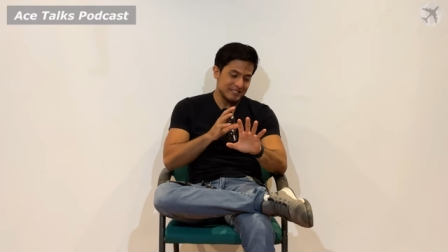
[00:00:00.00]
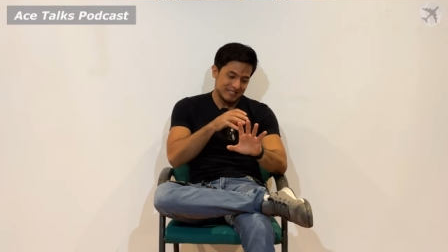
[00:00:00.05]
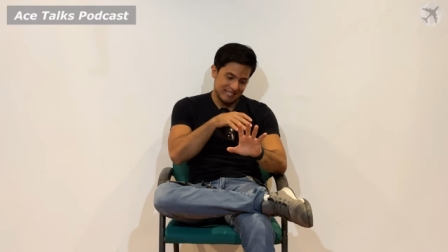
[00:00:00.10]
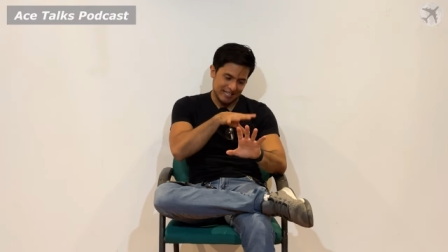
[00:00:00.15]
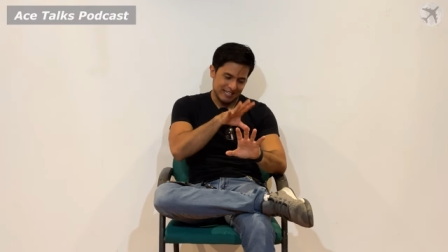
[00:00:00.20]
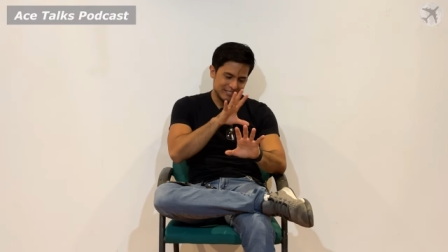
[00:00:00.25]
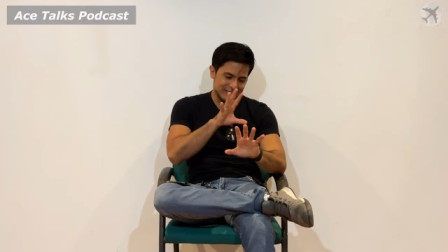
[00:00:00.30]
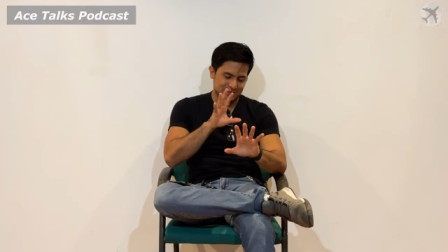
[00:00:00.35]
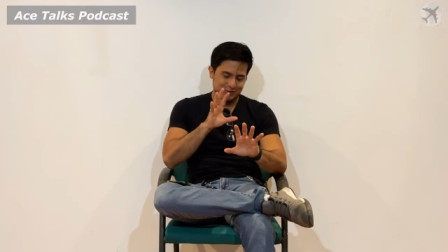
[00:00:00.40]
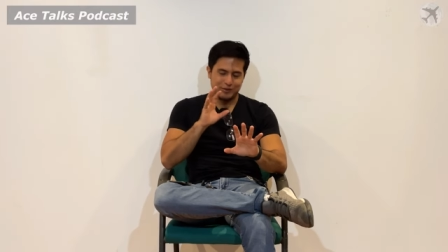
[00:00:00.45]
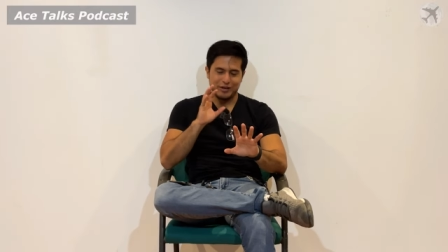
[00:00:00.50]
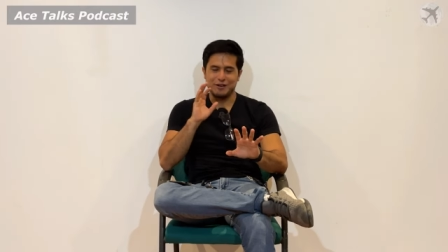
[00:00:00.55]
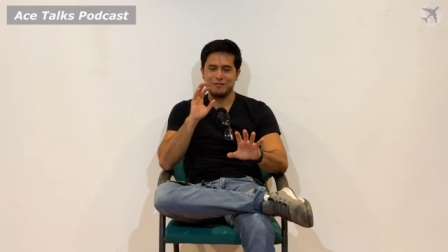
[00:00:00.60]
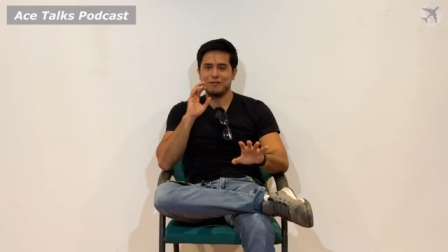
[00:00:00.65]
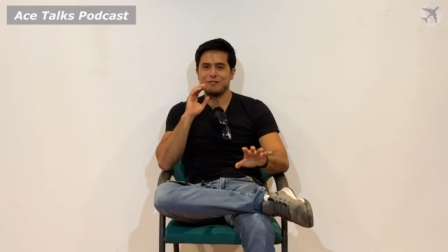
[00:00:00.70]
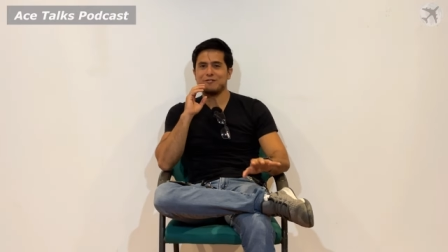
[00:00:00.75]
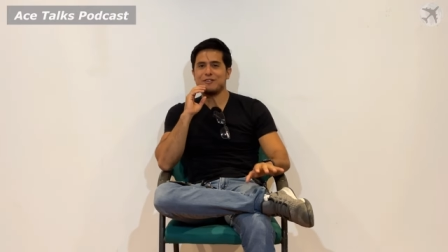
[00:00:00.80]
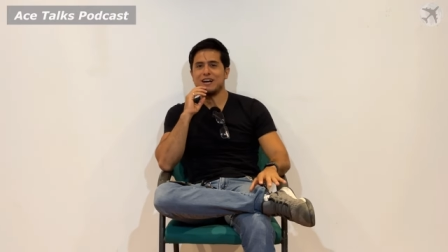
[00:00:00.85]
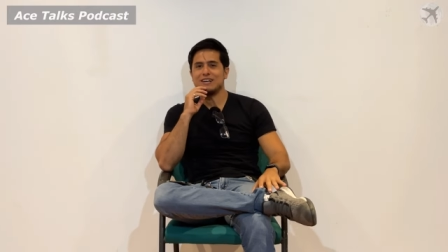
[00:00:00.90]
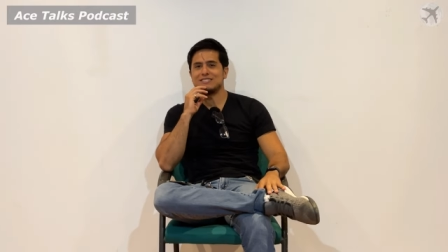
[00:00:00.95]
Yeah, I just waited for
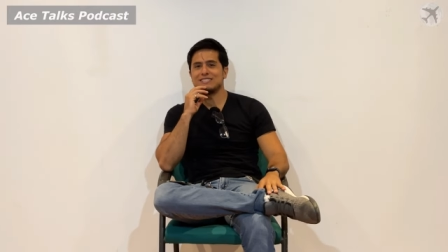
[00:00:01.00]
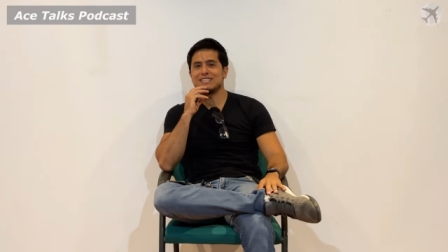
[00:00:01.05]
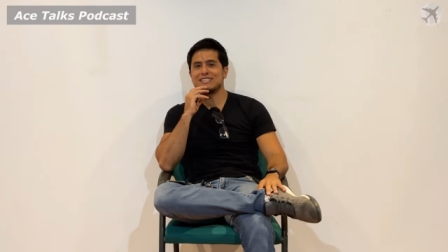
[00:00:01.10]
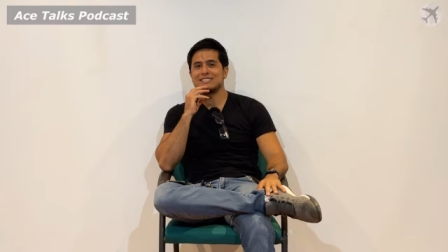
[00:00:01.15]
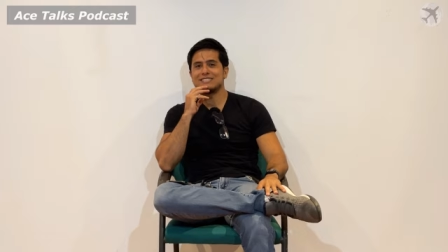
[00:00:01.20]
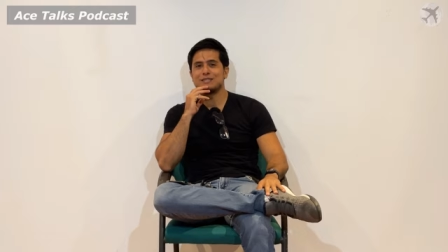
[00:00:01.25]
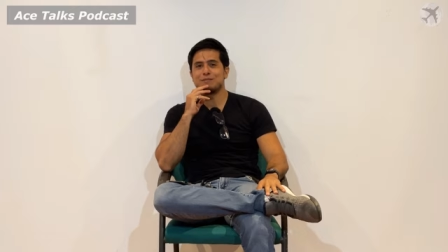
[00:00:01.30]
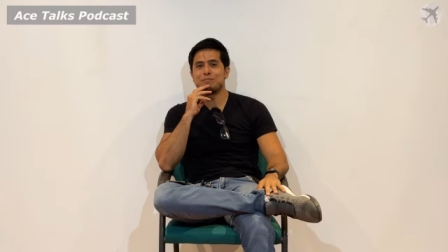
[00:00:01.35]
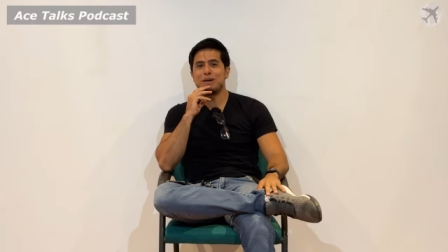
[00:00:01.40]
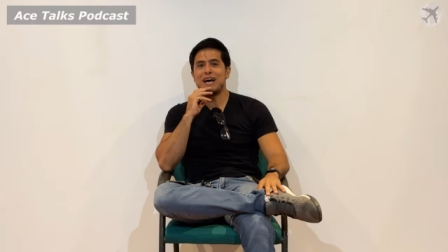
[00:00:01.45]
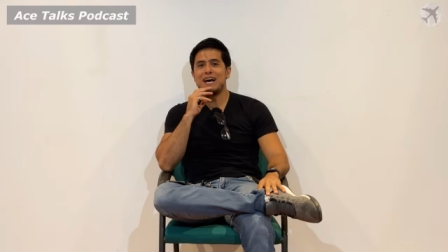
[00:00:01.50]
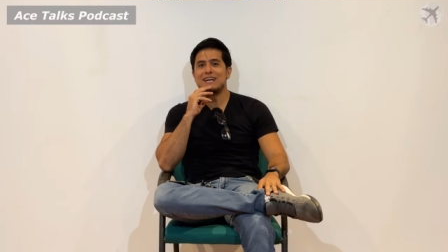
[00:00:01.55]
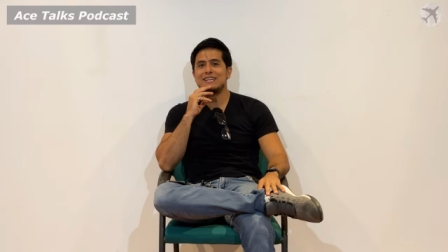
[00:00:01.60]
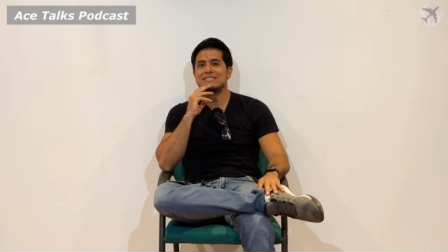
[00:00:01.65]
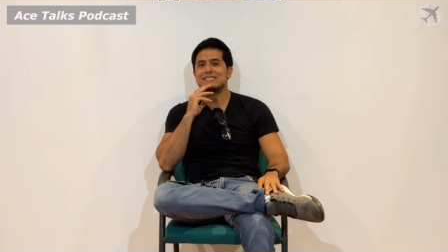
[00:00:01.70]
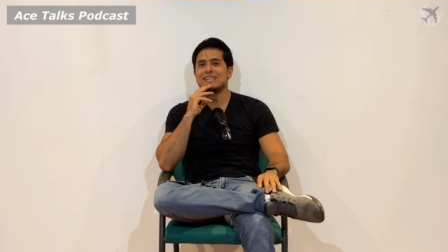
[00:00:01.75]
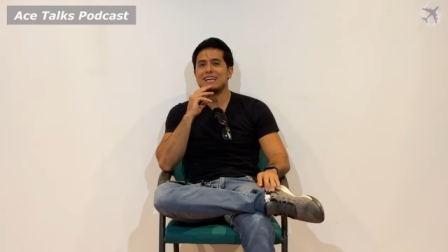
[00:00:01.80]
five seconds to pass,